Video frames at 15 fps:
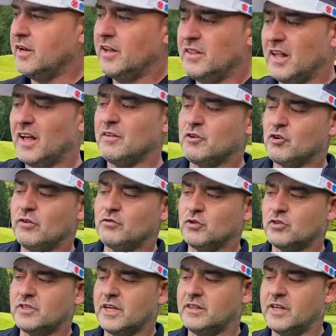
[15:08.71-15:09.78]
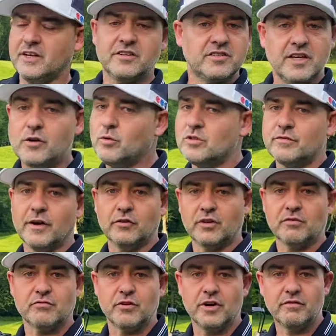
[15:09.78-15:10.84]
And like Griff just said then, his sequence felt
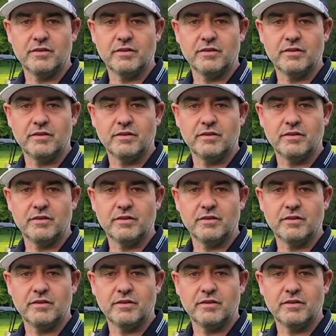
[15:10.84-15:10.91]
different.